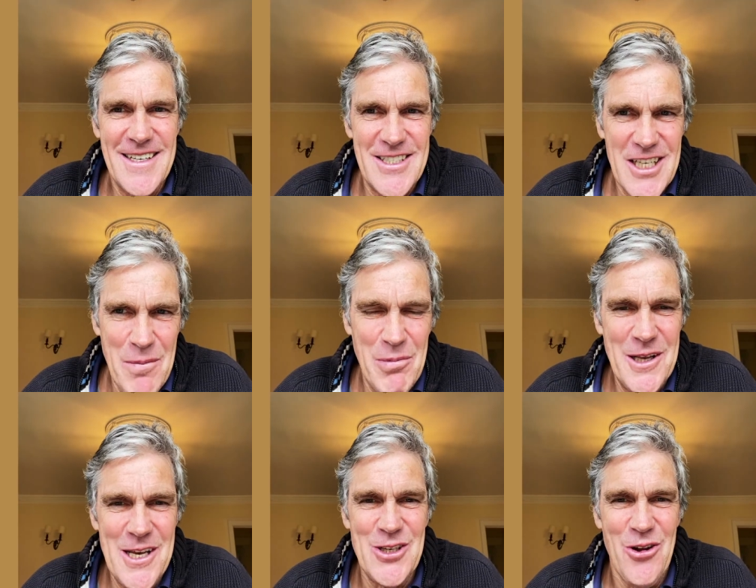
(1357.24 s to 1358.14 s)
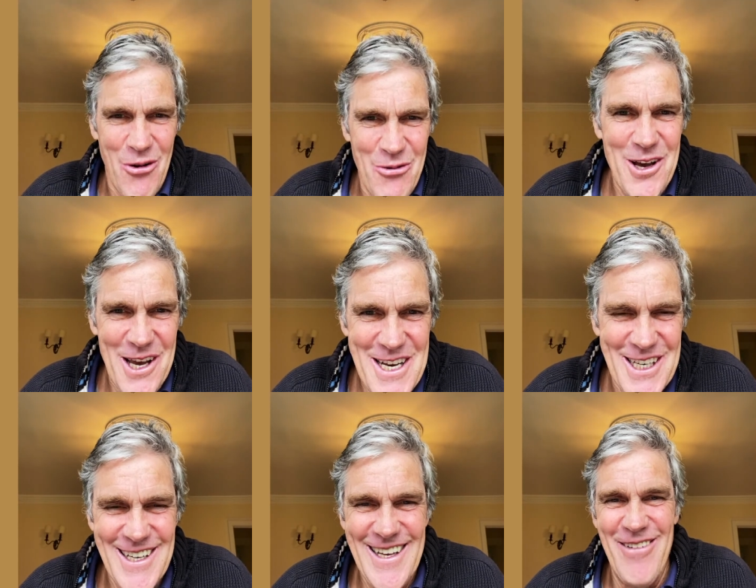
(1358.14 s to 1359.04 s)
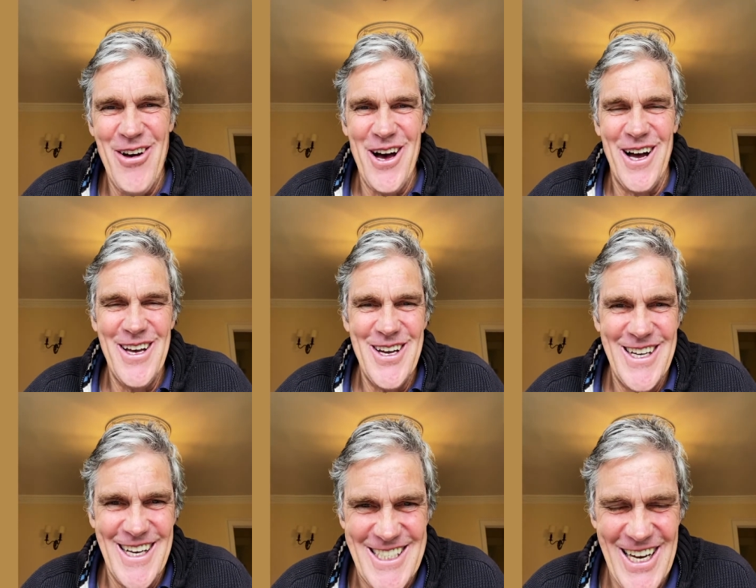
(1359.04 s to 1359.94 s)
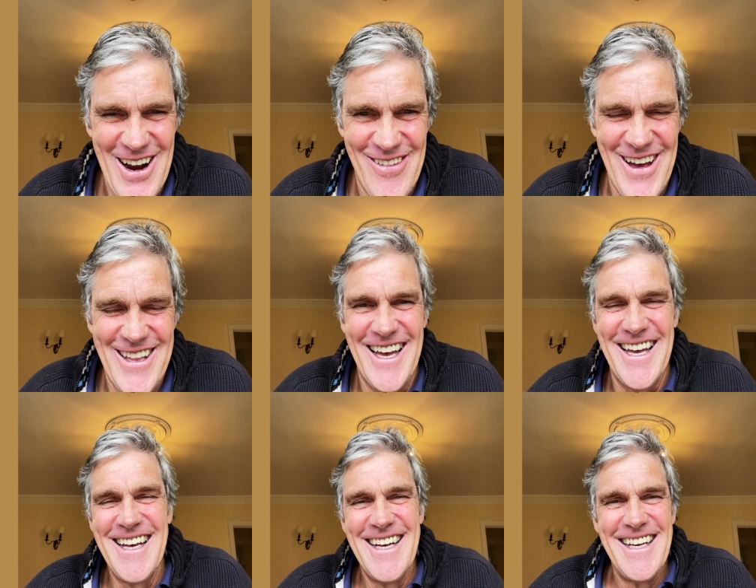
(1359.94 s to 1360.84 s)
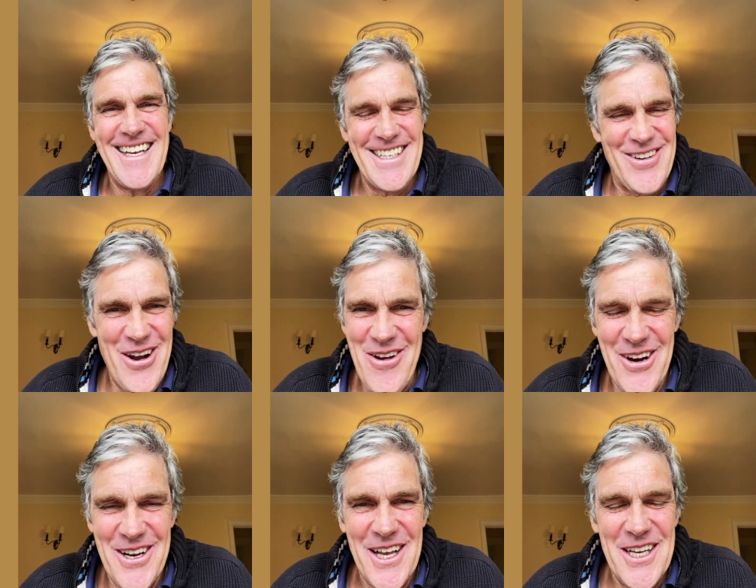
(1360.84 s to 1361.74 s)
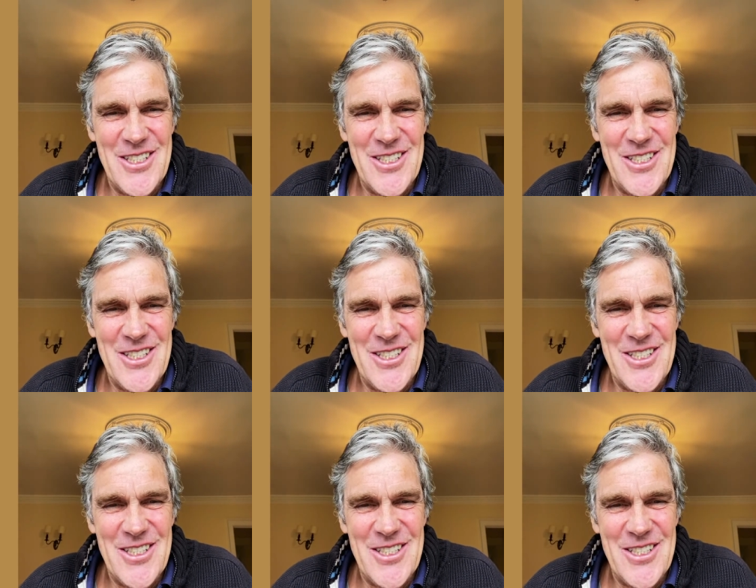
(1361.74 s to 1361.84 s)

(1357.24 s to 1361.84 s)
Japanese knotweed, I've heard, I heard Nick sharing about that, great word.